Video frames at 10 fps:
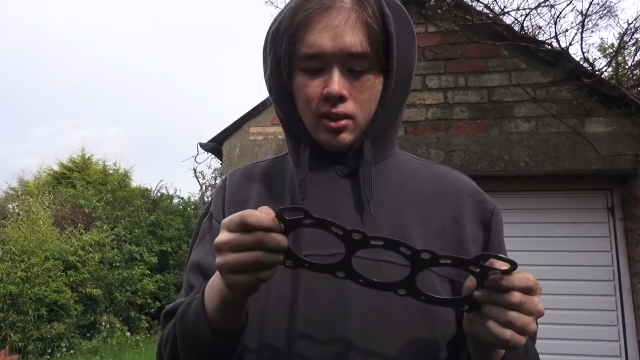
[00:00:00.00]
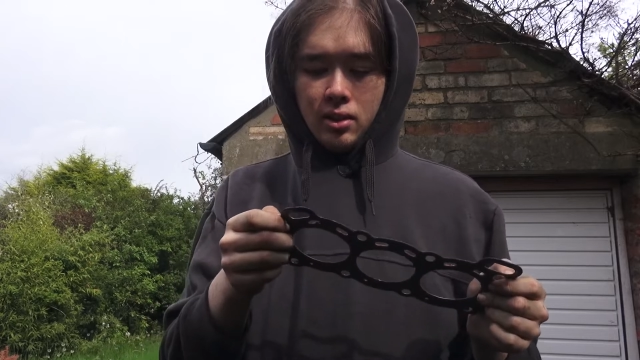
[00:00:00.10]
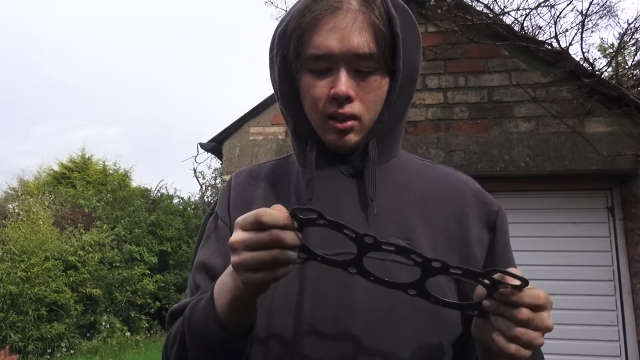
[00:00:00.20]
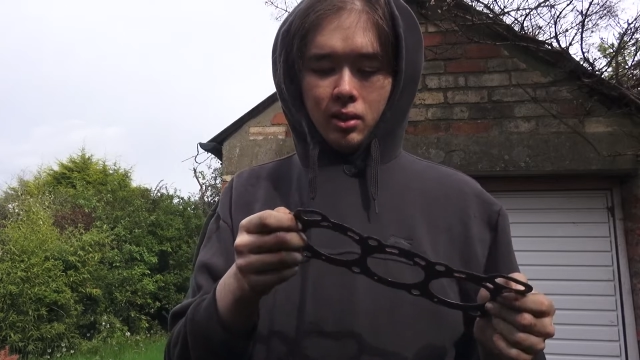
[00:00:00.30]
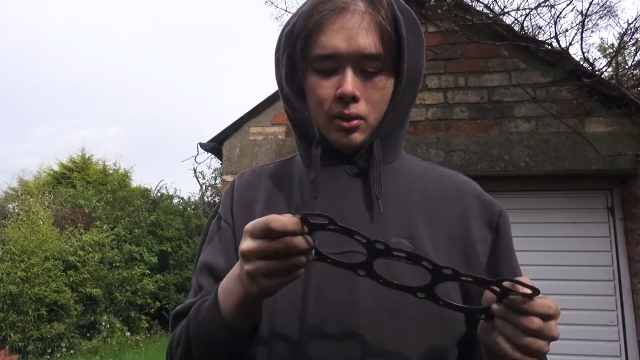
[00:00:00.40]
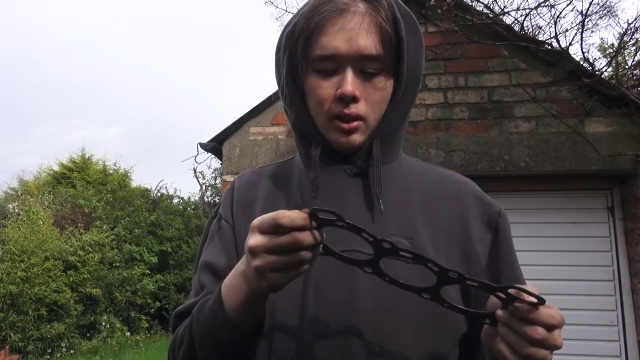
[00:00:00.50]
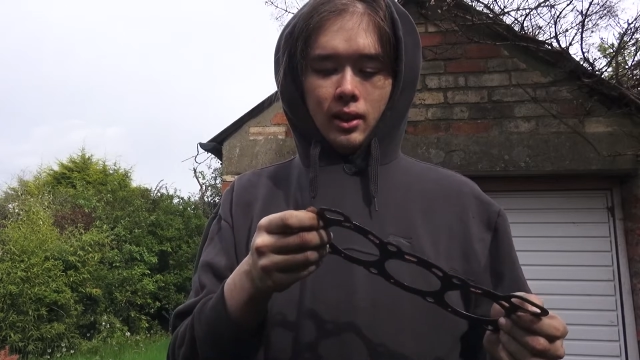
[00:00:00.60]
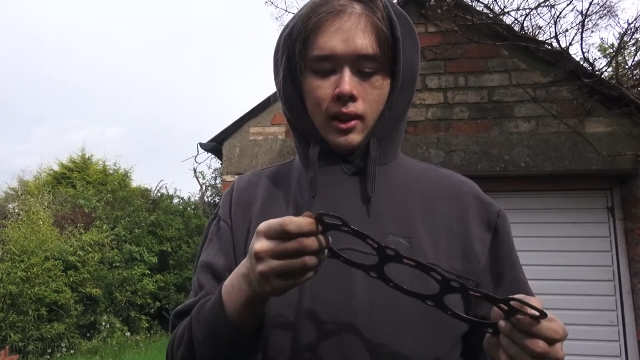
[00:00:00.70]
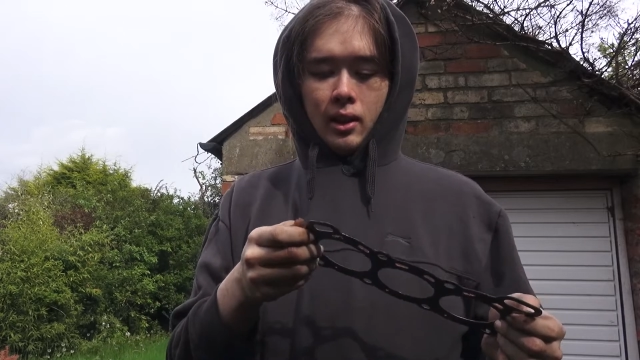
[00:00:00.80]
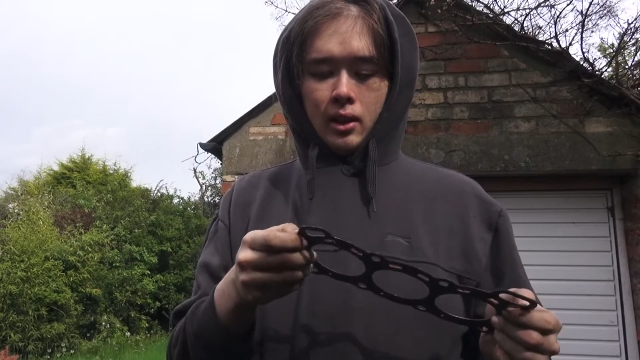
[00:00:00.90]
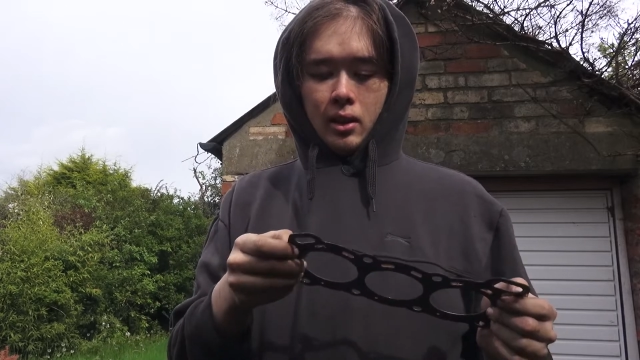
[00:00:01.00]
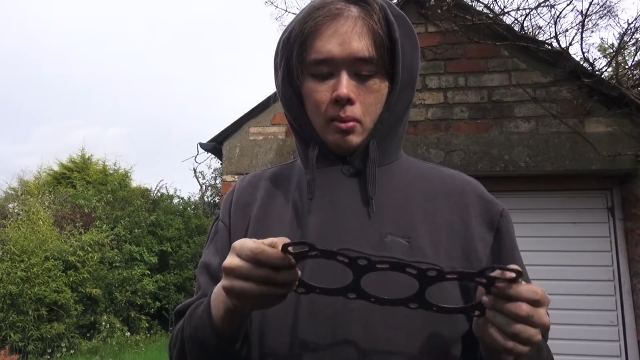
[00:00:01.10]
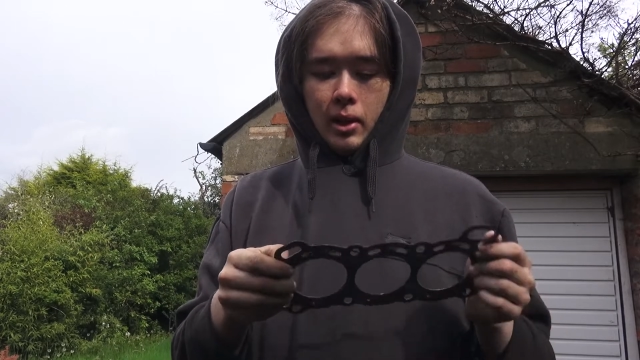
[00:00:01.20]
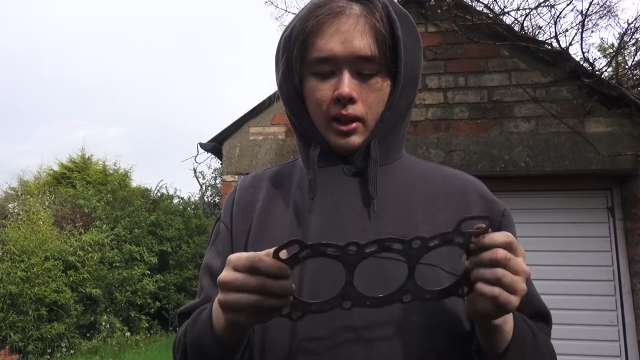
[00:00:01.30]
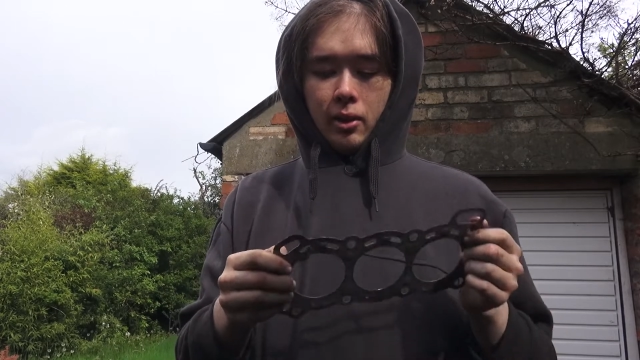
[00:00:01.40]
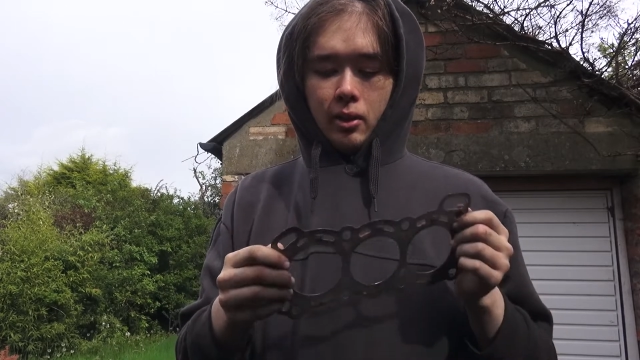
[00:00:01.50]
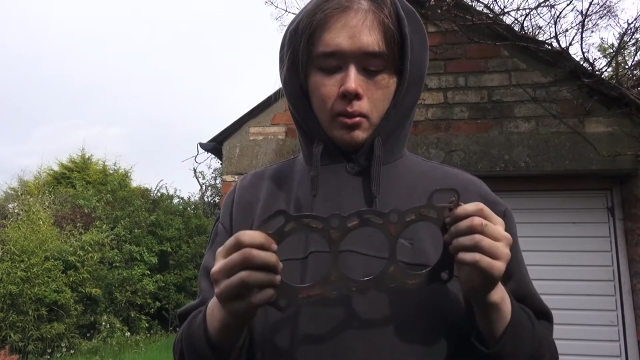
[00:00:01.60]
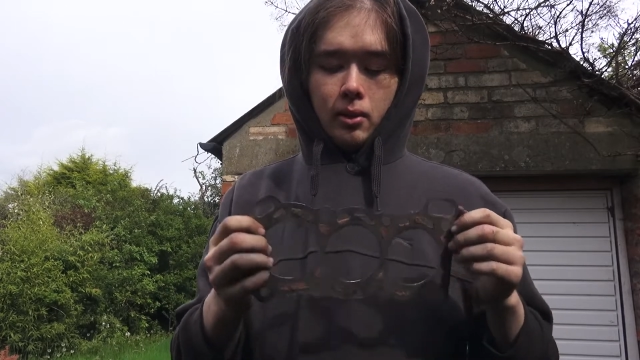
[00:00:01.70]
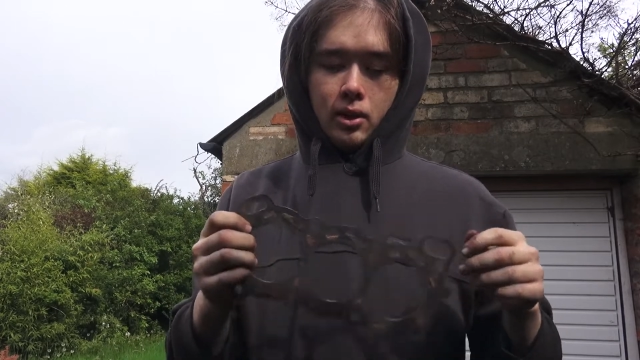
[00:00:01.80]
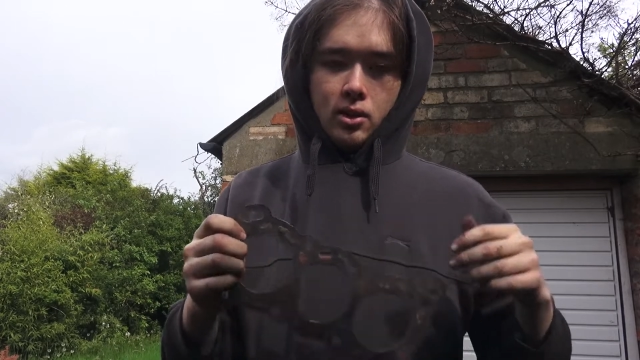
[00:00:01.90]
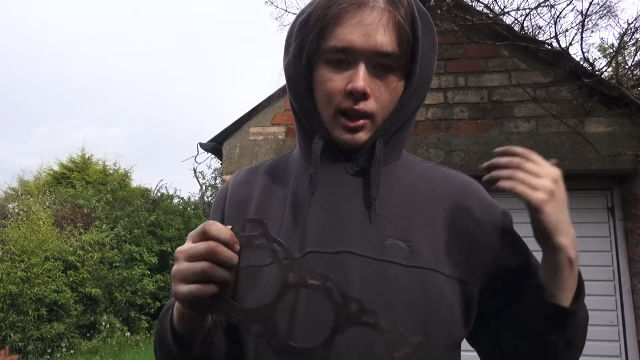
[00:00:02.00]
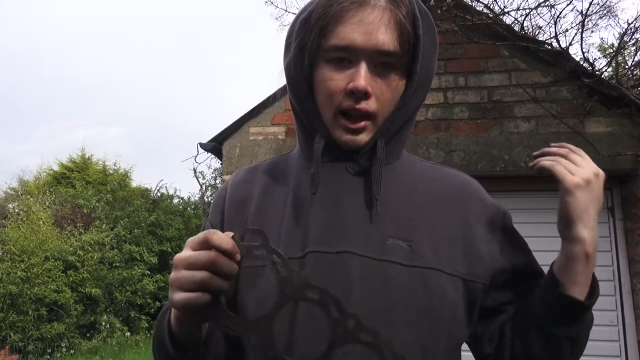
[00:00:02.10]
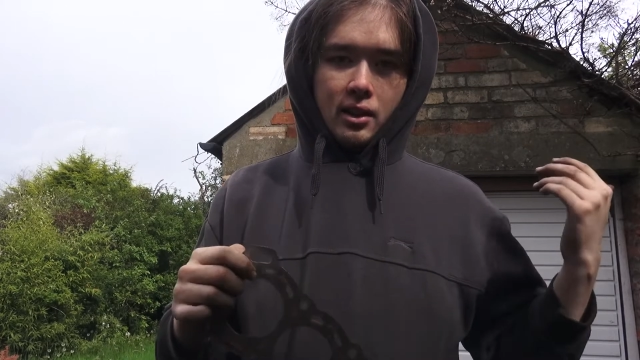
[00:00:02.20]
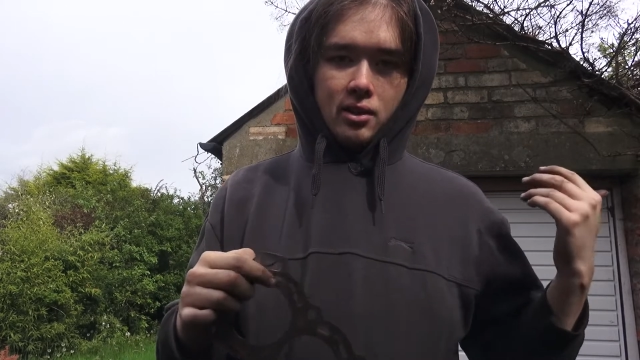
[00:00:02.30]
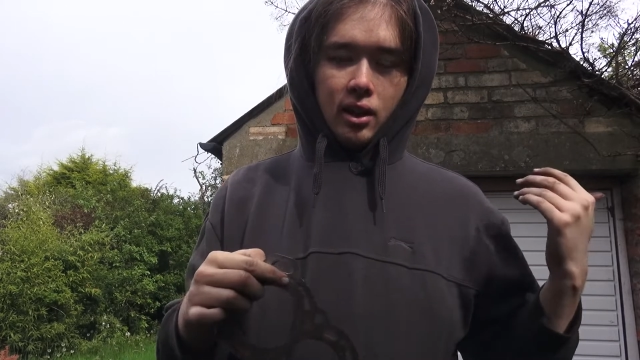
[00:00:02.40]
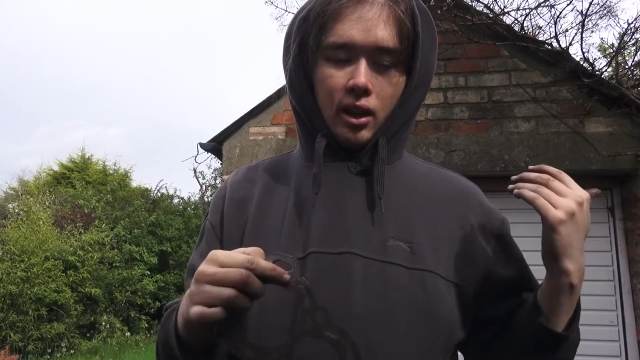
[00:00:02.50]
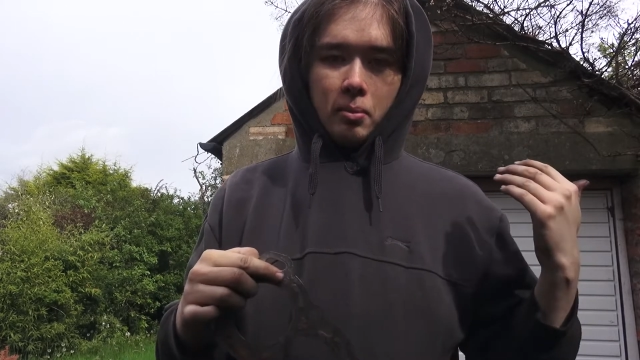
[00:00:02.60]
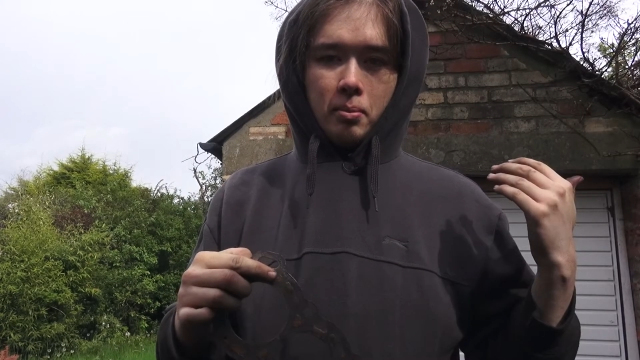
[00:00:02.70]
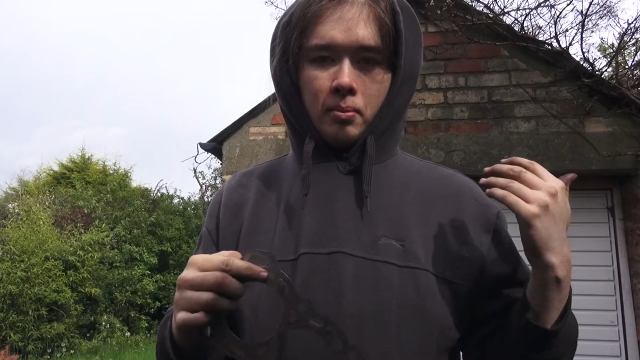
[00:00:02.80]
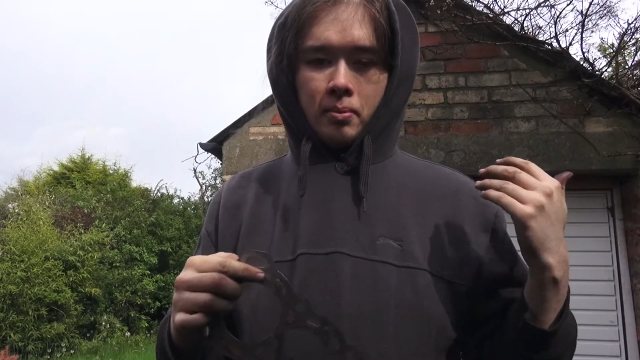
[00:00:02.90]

So my thought was last time